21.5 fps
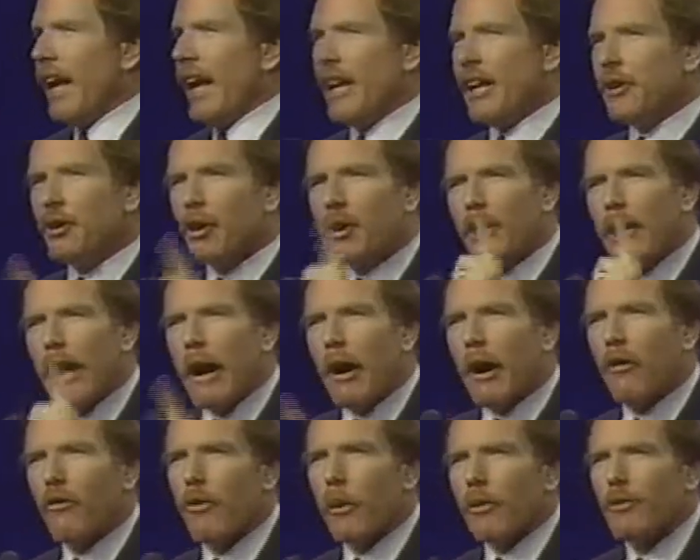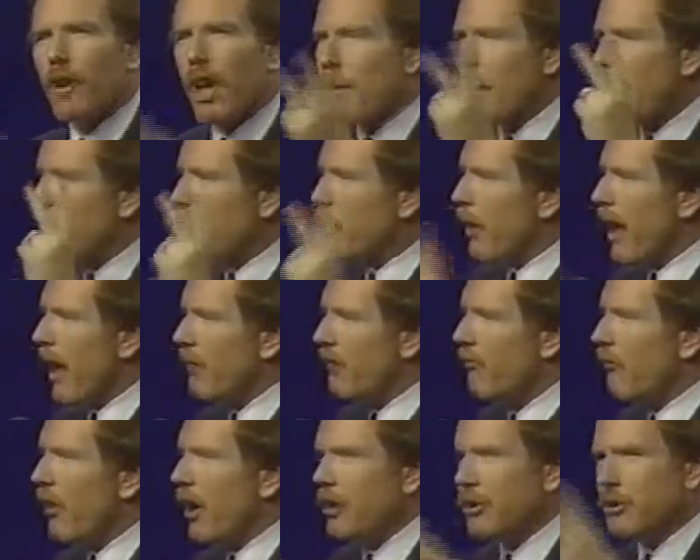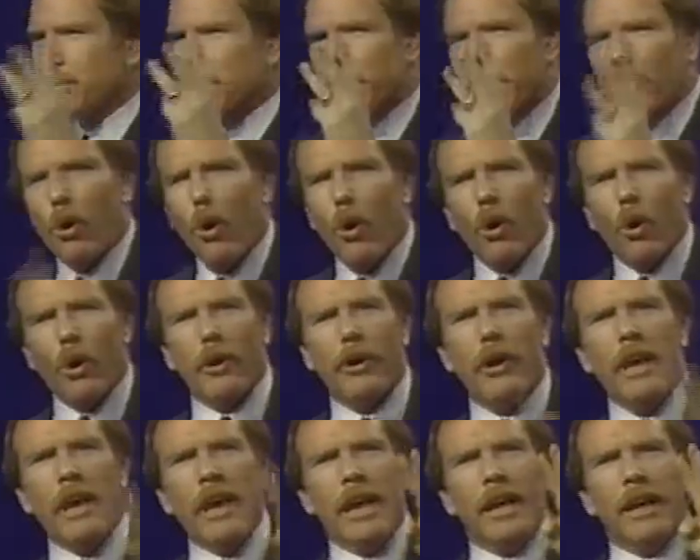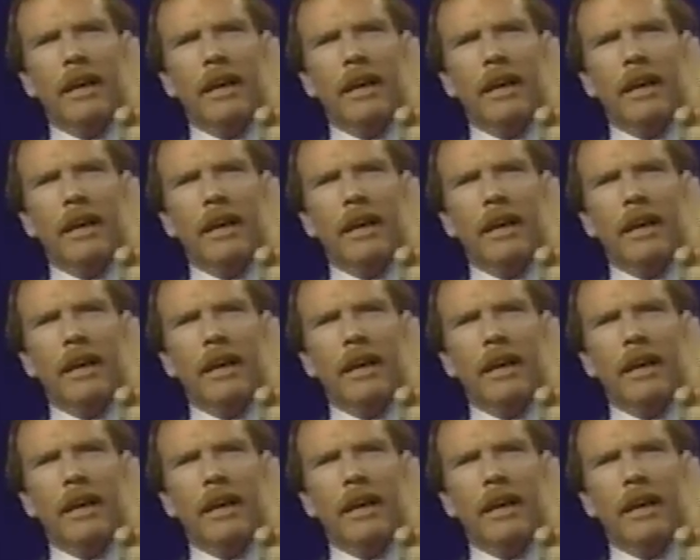And he took care of them. He taught them how to plant fish and corn.